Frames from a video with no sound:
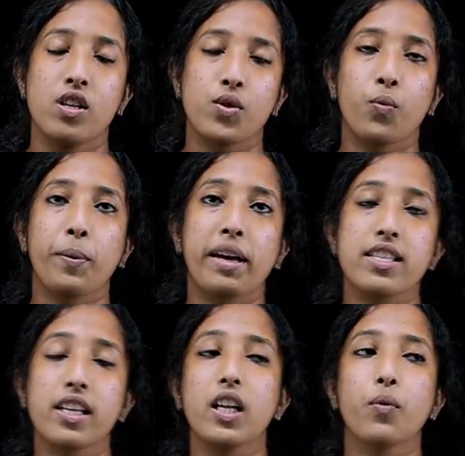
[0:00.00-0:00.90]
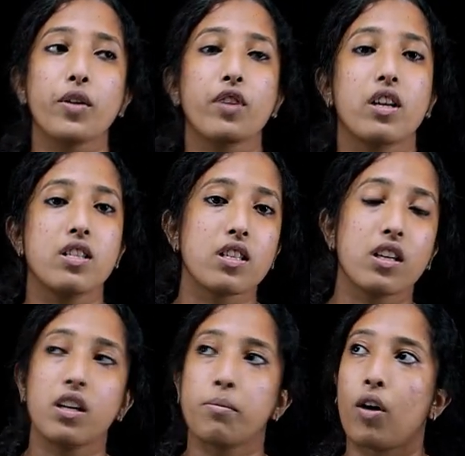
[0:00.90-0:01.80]
So, basically when we
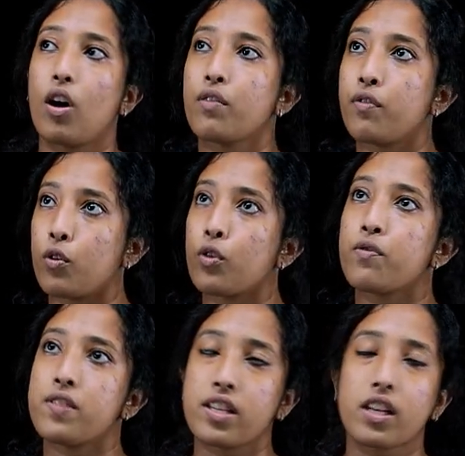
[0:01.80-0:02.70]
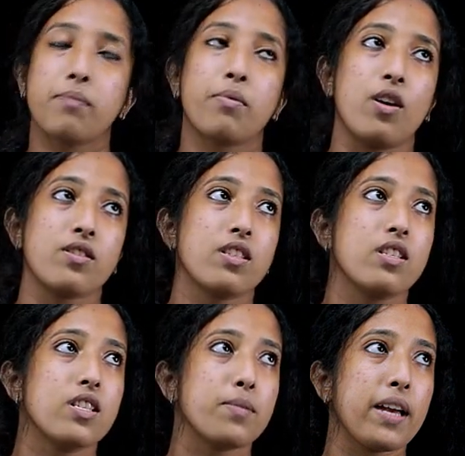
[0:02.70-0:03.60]
concern about photophysical process,
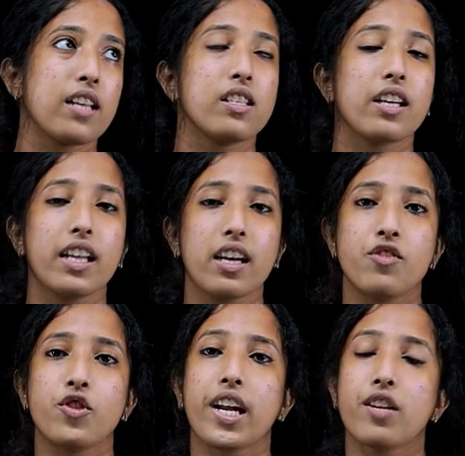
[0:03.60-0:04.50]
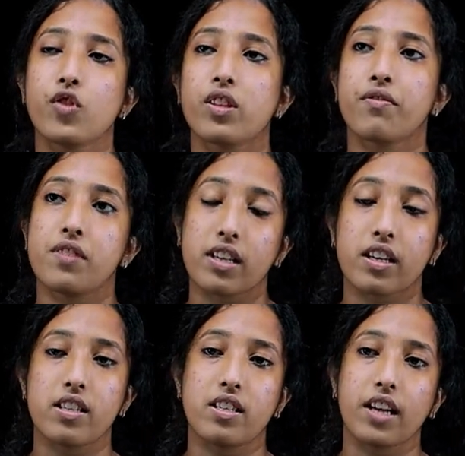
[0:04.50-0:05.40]
it is basically a change in the
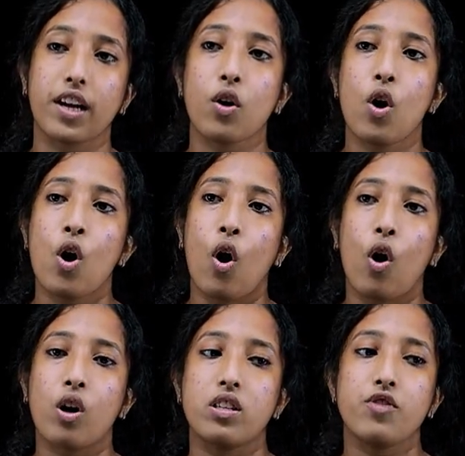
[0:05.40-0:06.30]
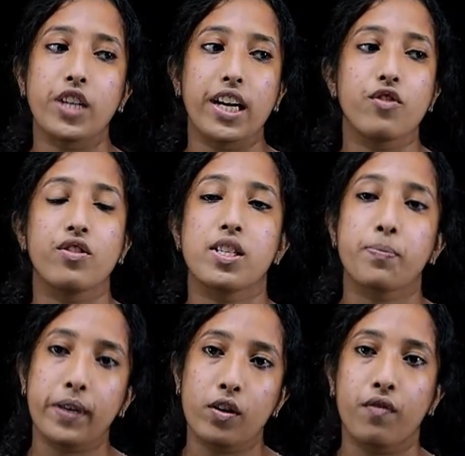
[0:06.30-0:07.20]
physical state or a change in the
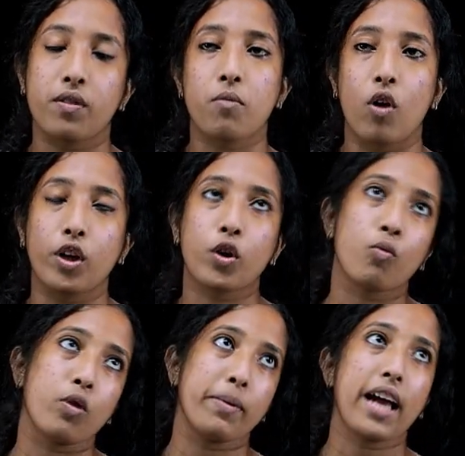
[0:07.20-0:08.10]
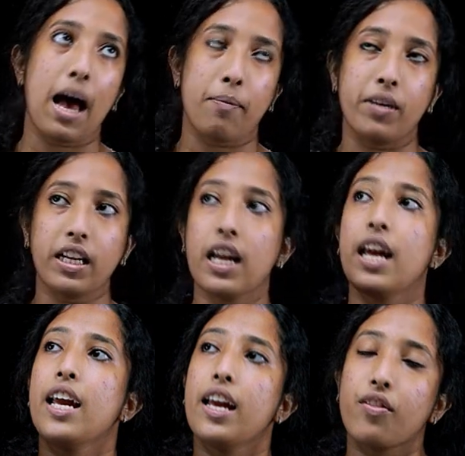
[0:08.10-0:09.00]
spin of the molecule would be happening
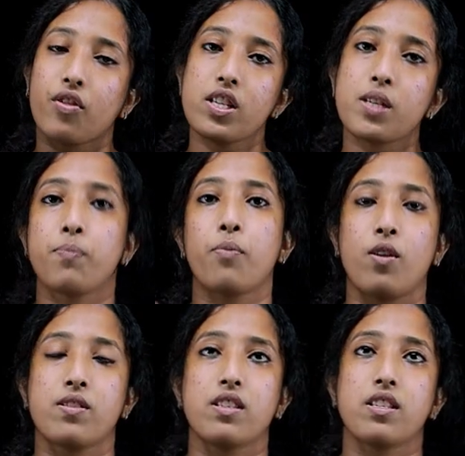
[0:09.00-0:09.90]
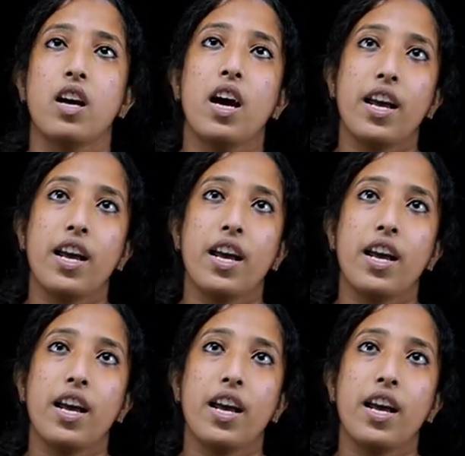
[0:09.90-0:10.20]
in this process.